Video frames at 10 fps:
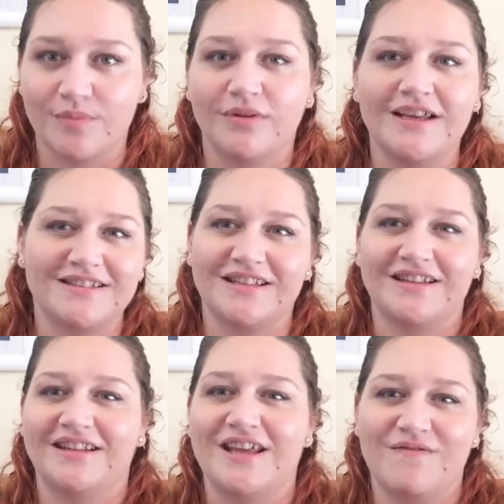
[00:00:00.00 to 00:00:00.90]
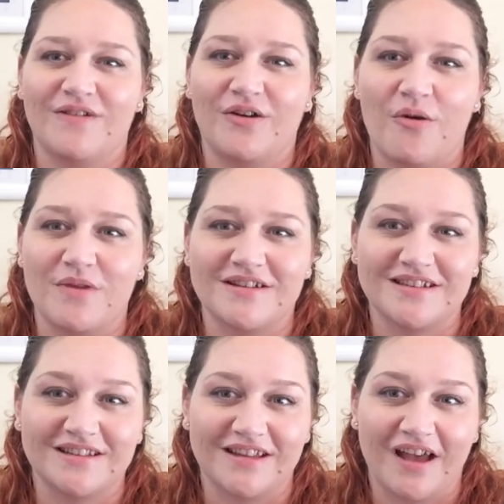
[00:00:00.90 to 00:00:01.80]
please leave a comment
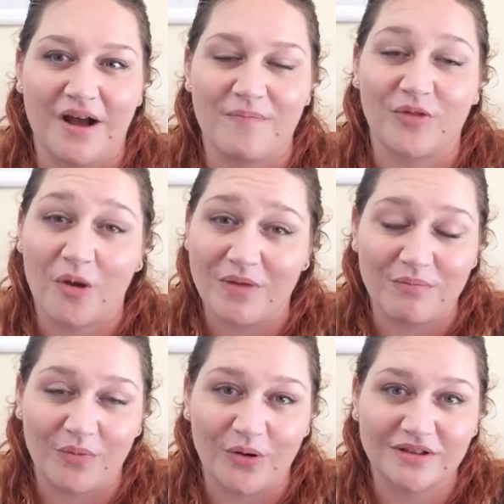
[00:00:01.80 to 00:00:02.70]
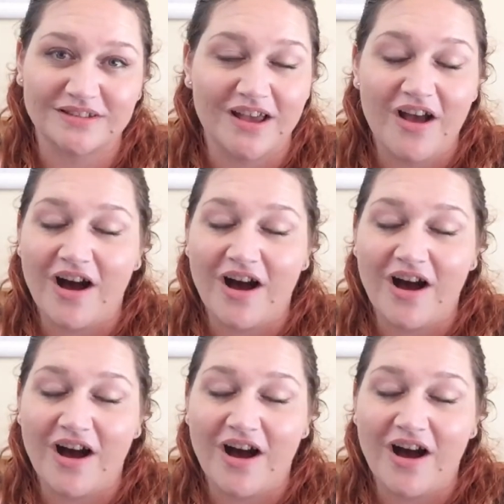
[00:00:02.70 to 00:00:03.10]
in the comment box.